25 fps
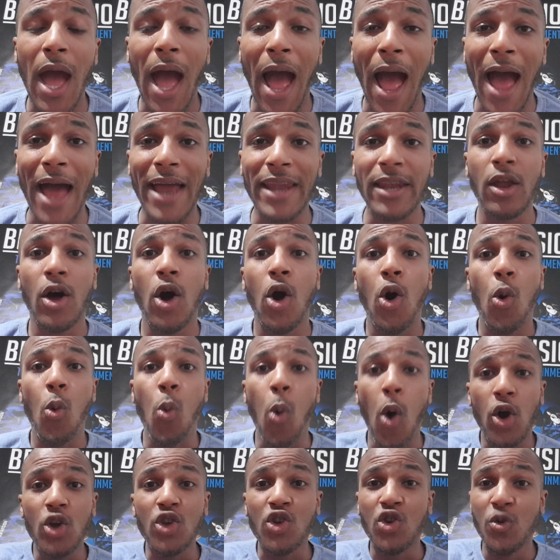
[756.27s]
And
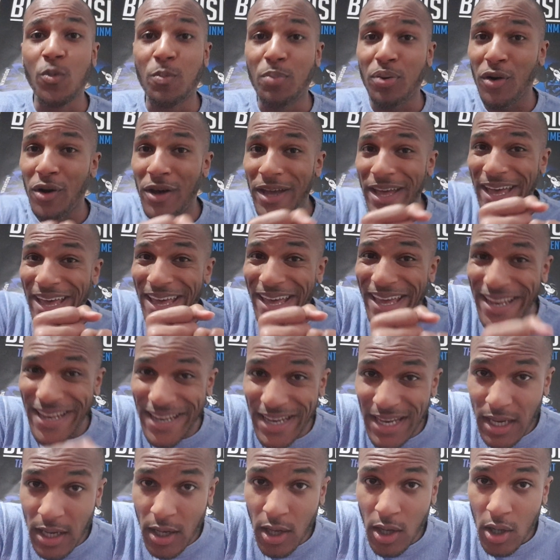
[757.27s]
what you put
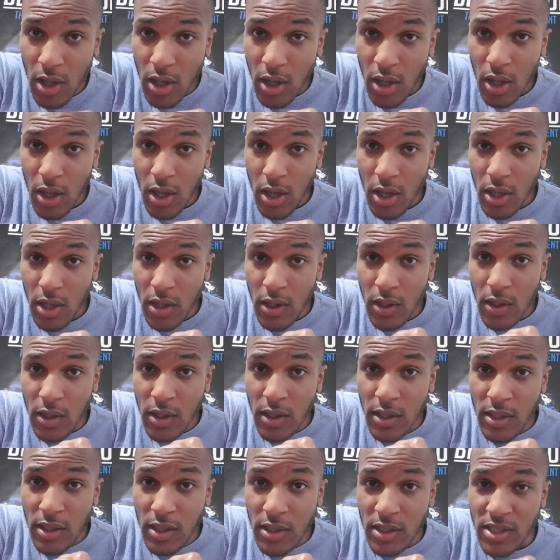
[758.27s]
in
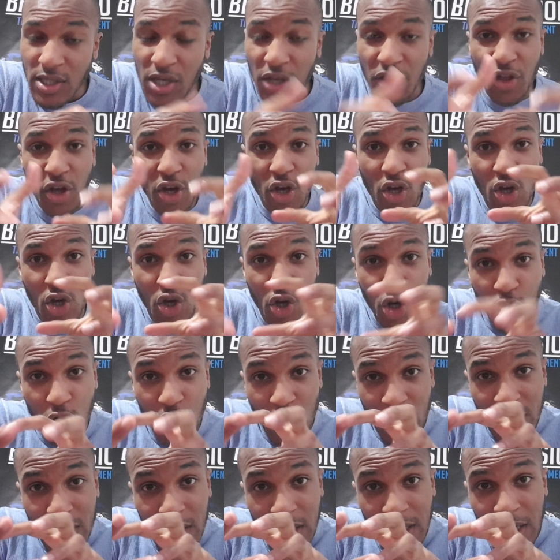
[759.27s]
to the
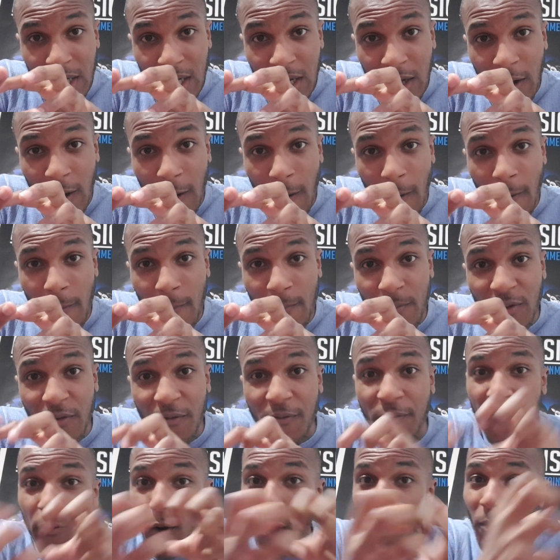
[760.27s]
good
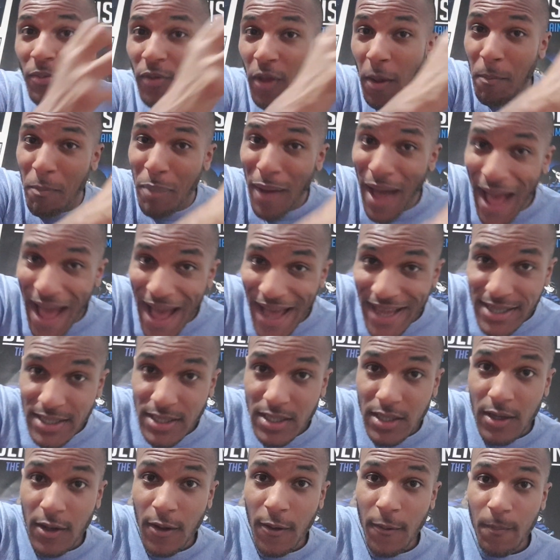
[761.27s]
from the bad,
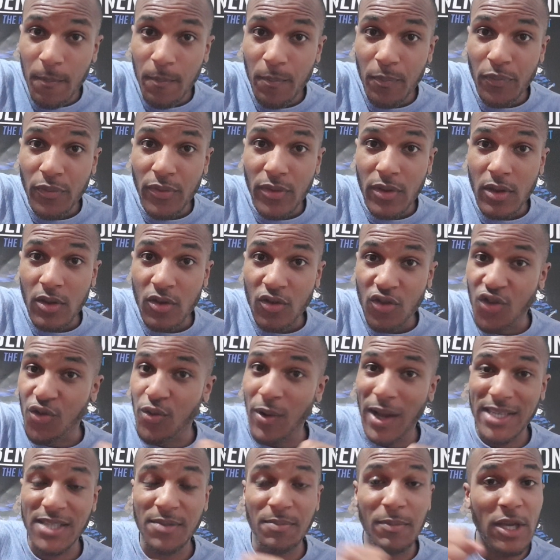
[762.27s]

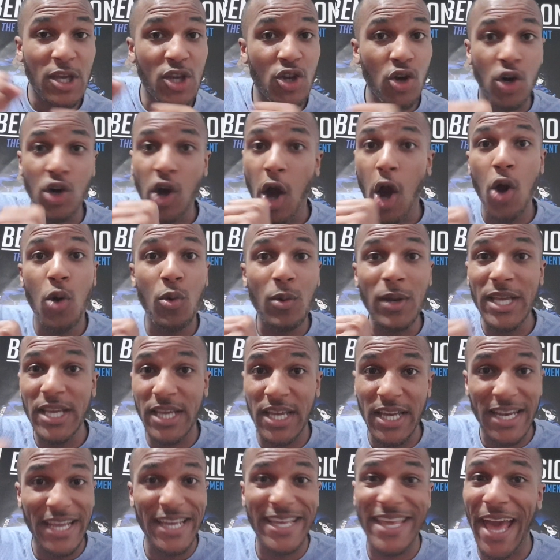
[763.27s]
trust me, you're only
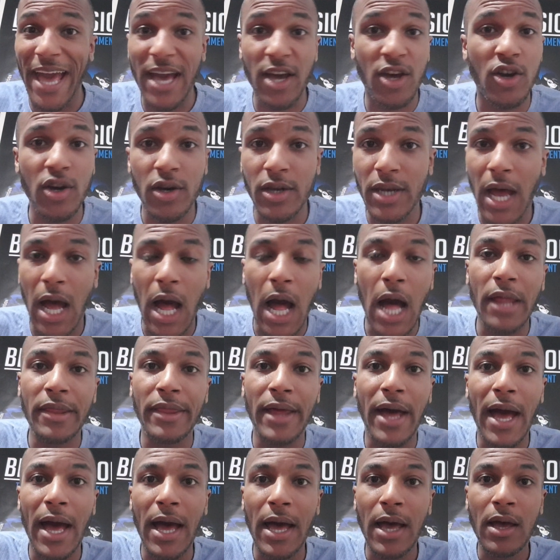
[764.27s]
going to get good out of
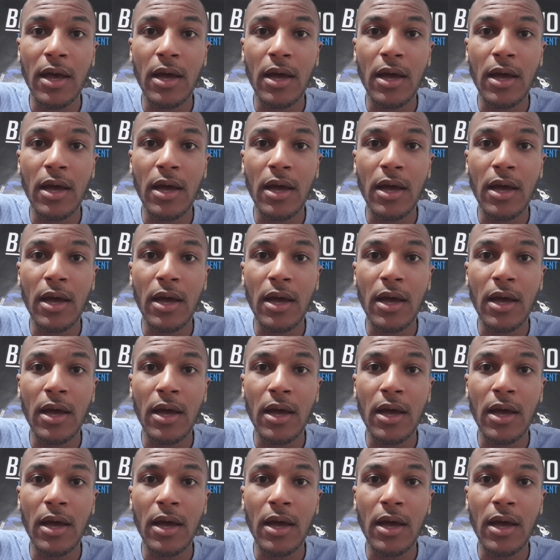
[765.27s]
that.